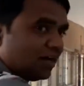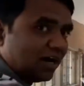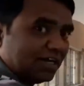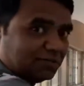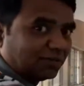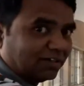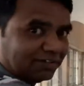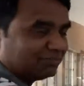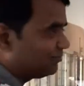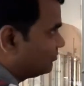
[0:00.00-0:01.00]
I only,
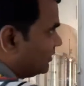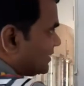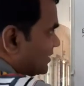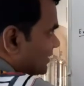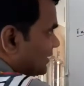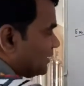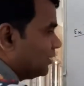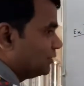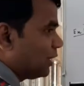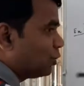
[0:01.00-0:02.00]
because
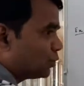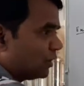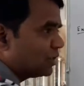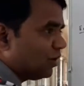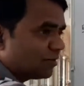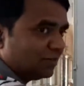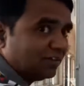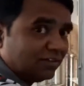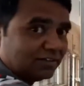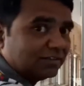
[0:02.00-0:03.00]
the outward
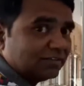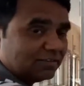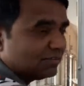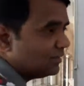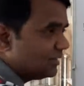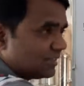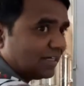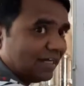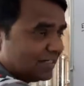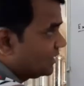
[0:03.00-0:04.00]
normal is in the
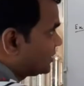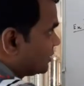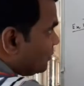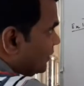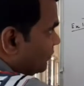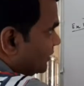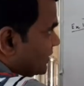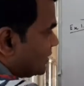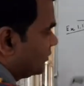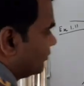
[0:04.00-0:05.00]
I direction only for
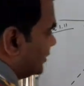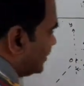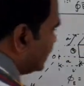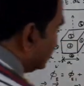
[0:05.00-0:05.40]
this surface.